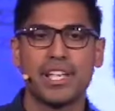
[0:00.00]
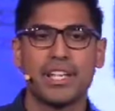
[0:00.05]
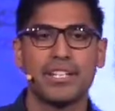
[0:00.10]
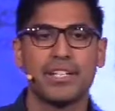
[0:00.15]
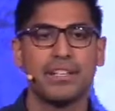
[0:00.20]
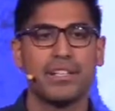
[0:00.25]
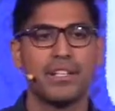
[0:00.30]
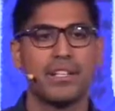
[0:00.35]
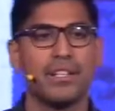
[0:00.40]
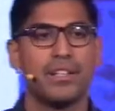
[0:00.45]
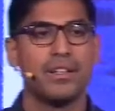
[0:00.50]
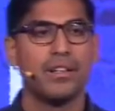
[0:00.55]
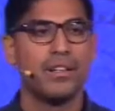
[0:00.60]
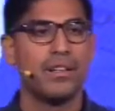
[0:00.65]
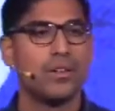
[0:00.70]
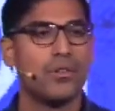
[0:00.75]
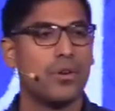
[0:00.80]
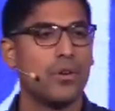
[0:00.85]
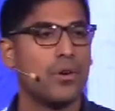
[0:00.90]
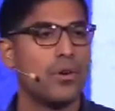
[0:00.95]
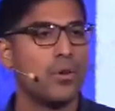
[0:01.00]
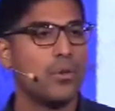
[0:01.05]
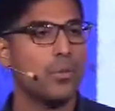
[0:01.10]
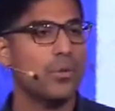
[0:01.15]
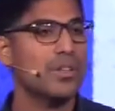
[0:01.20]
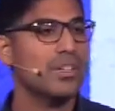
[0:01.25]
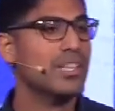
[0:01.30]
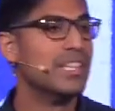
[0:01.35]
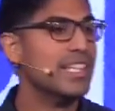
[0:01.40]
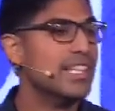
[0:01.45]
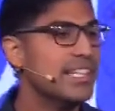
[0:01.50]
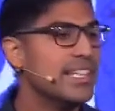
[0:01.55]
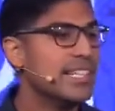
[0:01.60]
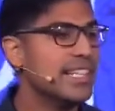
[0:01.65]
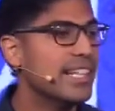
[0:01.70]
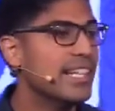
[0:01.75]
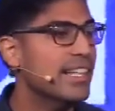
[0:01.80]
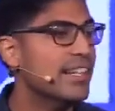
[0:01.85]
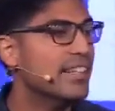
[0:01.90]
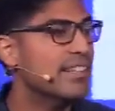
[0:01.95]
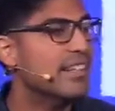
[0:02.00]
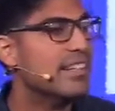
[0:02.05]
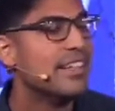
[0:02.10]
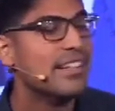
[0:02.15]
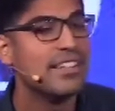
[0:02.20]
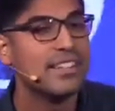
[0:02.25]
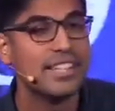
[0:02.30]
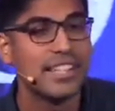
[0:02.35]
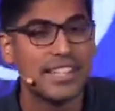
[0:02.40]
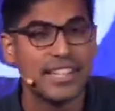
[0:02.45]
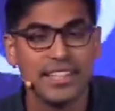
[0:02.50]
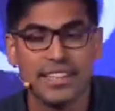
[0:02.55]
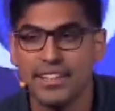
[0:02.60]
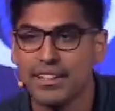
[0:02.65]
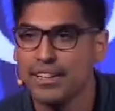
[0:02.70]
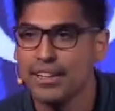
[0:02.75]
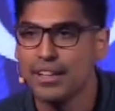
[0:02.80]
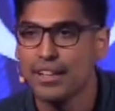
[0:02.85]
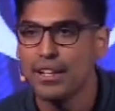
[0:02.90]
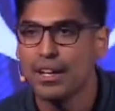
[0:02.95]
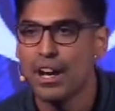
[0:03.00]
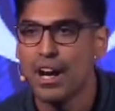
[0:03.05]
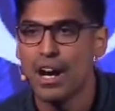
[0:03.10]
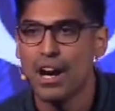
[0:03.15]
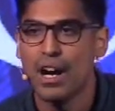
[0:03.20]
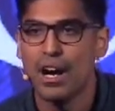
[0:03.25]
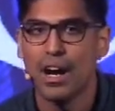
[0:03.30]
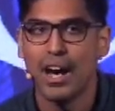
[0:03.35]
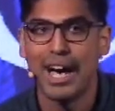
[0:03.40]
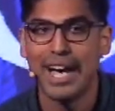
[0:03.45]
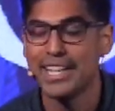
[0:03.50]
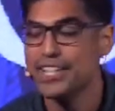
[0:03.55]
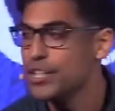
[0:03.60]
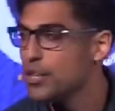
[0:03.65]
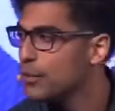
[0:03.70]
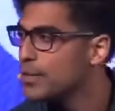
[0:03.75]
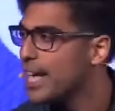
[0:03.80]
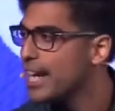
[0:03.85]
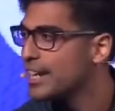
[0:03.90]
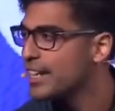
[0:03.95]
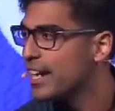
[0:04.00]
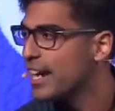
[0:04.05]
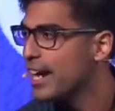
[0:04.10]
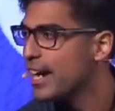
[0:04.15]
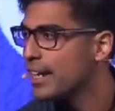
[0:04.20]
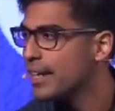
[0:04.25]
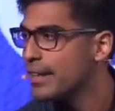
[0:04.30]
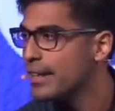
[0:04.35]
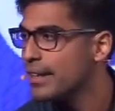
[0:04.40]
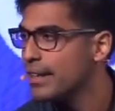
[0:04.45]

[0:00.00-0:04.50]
said it, were leaning in thinking, I know that guy.